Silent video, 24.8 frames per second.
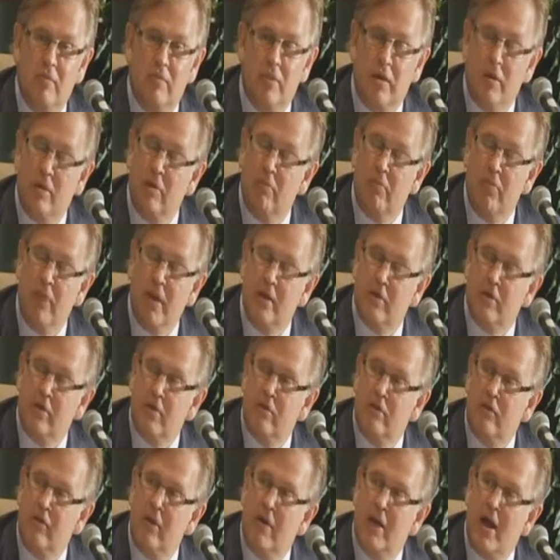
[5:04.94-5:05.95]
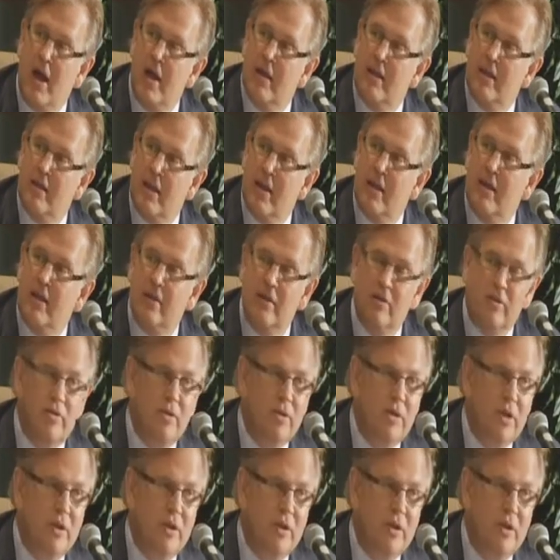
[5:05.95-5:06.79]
But the banks are very unlikely to